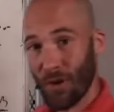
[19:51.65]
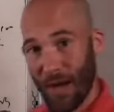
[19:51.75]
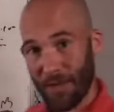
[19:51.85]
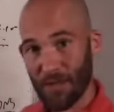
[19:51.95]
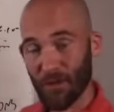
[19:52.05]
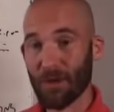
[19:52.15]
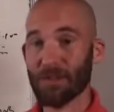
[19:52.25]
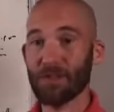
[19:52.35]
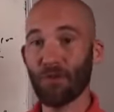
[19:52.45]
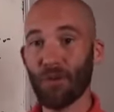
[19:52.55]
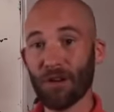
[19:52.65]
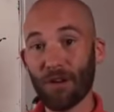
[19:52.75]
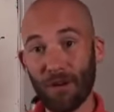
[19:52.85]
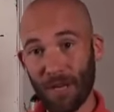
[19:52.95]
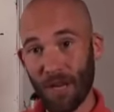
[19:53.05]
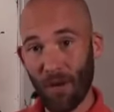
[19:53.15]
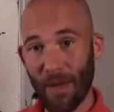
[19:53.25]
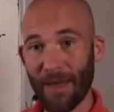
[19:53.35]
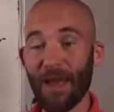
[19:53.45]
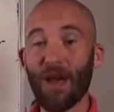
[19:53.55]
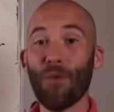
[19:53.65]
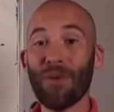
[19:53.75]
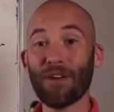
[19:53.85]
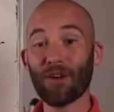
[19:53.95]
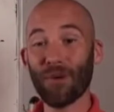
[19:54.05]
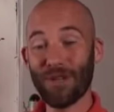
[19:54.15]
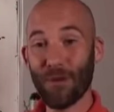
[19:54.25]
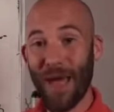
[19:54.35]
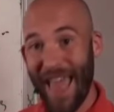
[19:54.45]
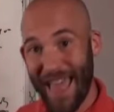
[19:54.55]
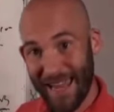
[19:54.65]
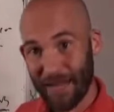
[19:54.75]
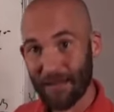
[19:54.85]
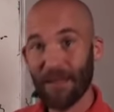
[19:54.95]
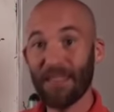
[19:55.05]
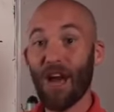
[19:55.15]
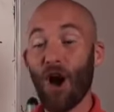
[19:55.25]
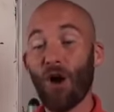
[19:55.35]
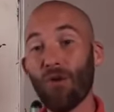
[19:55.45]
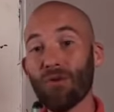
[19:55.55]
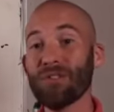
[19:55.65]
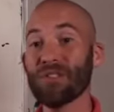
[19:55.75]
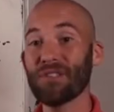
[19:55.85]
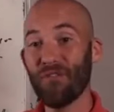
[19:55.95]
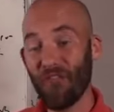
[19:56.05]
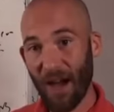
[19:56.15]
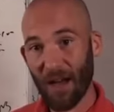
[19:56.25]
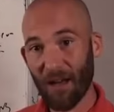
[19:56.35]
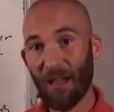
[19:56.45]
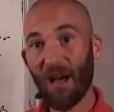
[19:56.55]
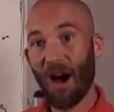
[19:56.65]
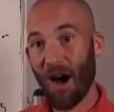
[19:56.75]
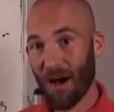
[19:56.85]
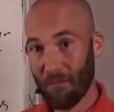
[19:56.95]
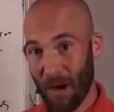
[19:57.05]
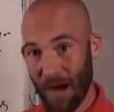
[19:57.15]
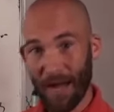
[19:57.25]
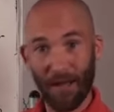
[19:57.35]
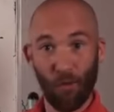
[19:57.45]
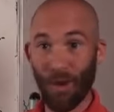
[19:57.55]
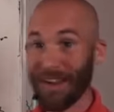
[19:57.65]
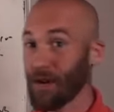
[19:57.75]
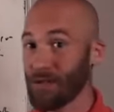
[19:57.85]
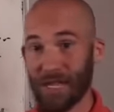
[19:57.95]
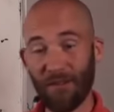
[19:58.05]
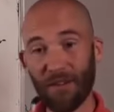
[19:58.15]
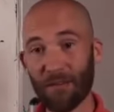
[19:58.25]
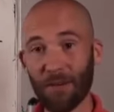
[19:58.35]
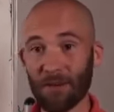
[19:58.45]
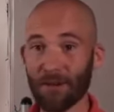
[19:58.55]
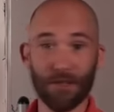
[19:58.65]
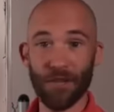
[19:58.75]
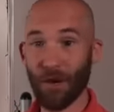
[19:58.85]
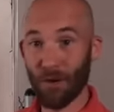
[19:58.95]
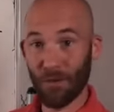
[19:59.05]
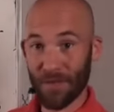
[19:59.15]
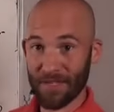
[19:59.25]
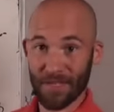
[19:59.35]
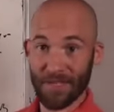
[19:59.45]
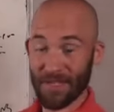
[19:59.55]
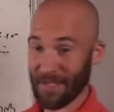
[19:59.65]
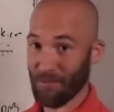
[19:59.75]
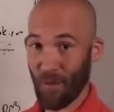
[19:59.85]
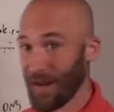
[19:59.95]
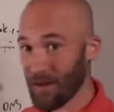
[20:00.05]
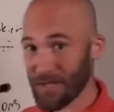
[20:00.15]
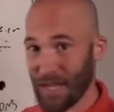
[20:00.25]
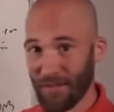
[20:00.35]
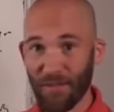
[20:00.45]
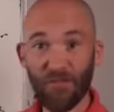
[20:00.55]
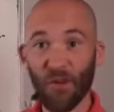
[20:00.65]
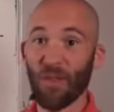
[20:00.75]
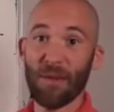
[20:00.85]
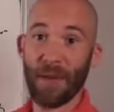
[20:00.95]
you how this works. So we are going to go in, we are going to edit the host's file on my Windows 7 computer to show you. This is the Windows 7 fully